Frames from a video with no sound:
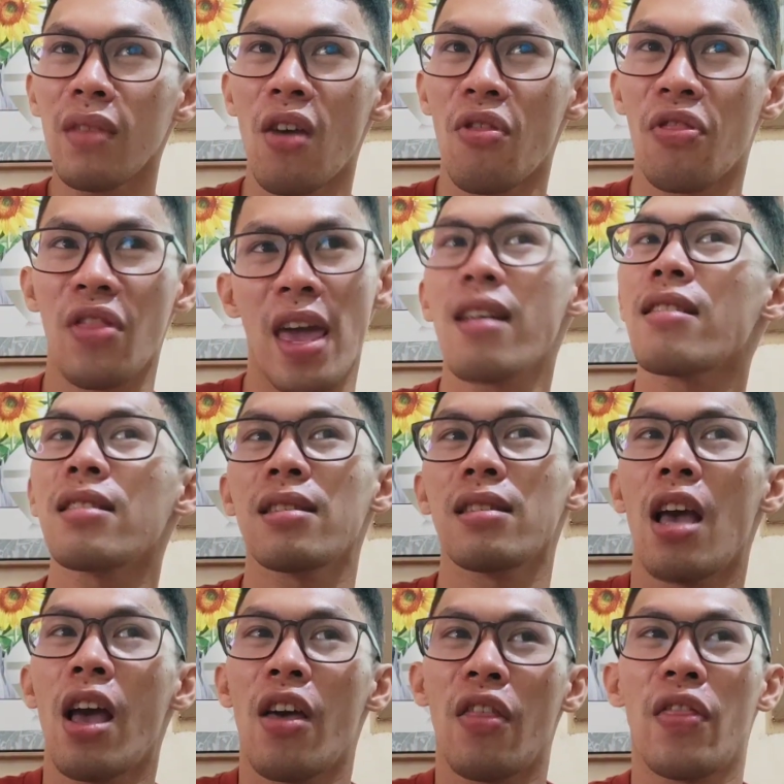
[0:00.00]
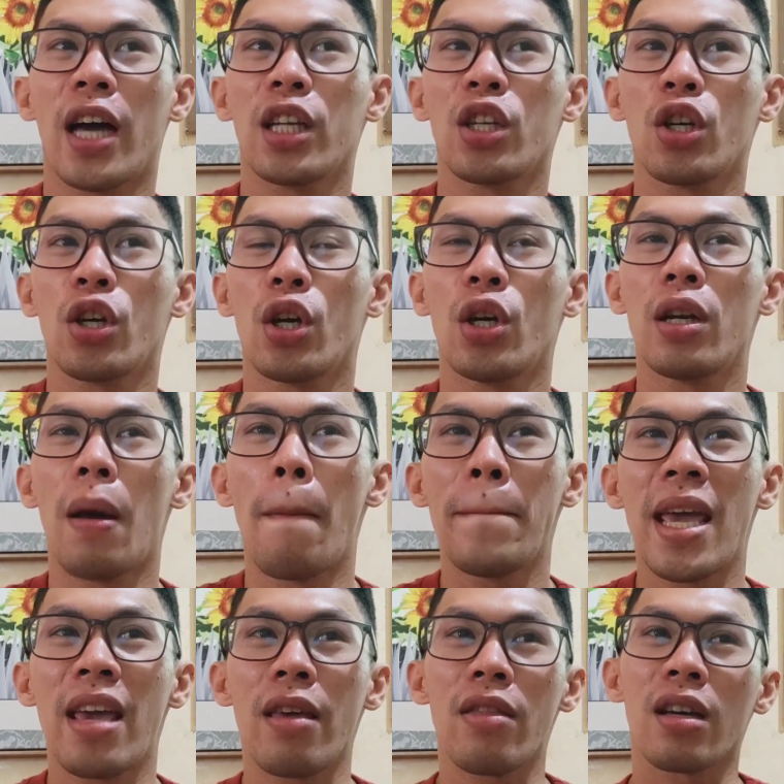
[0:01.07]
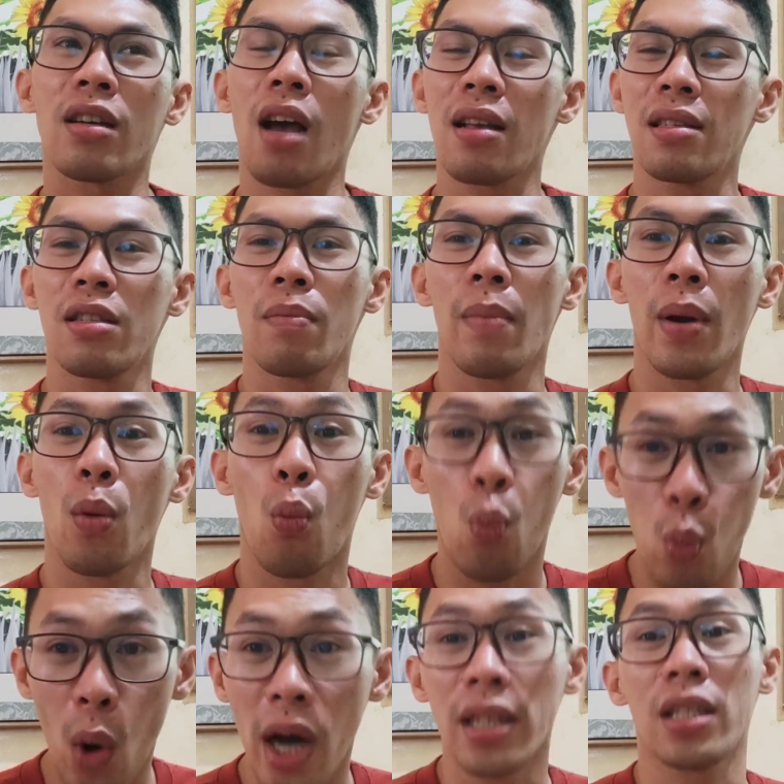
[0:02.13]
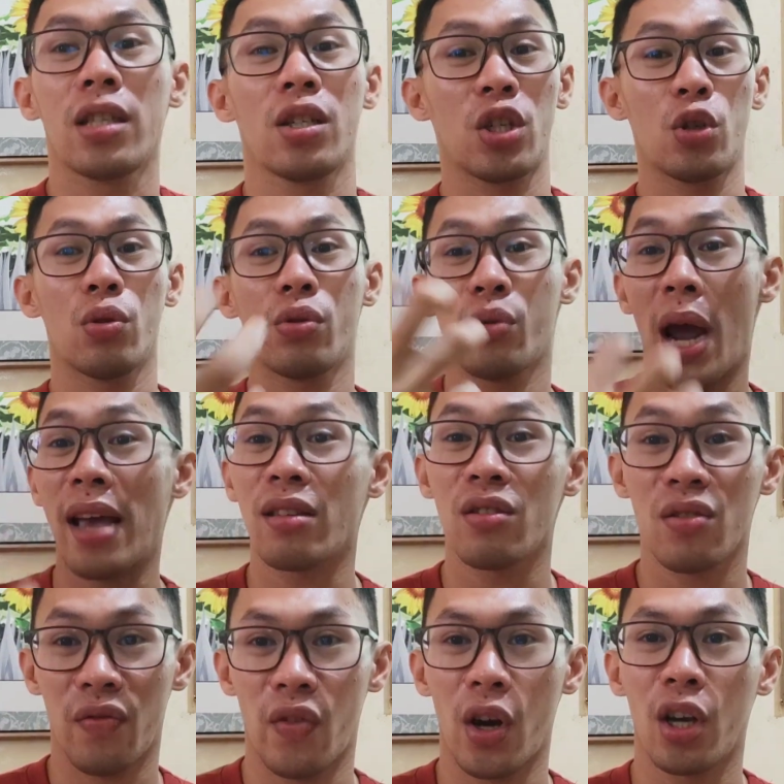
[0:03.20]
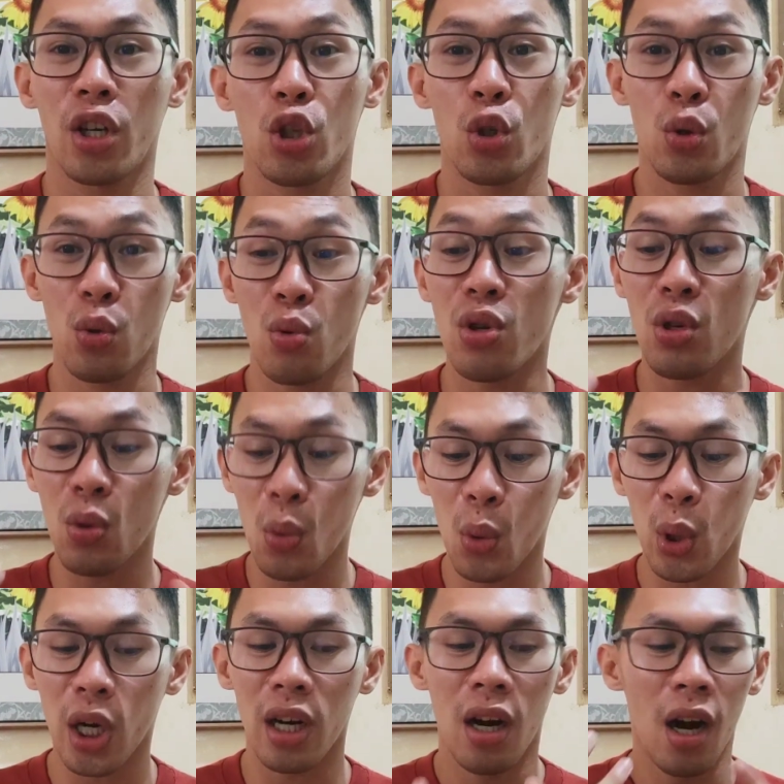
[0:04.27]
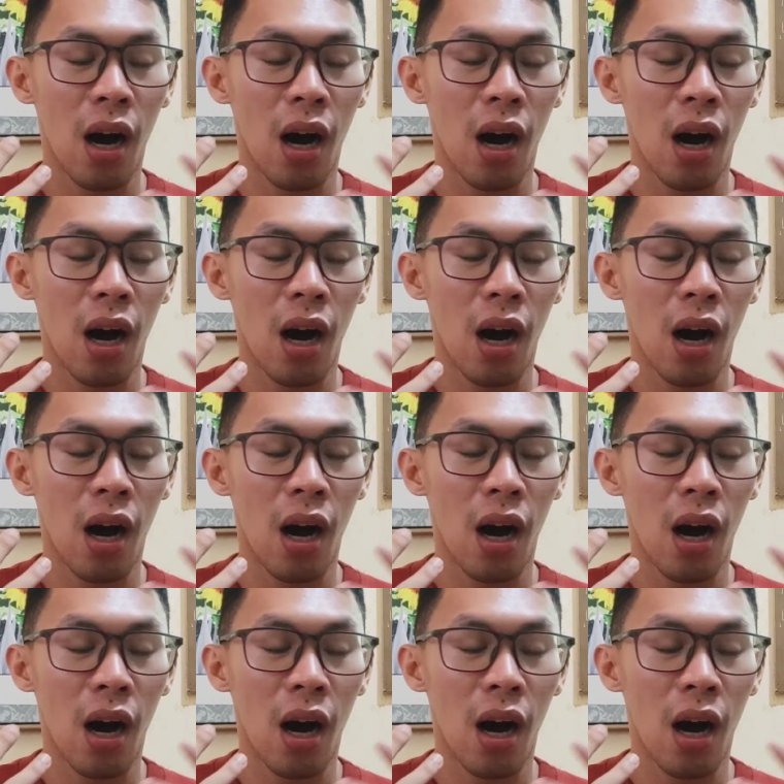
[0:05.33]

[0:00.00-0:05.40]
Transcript: things that could make the customer want to transfer to your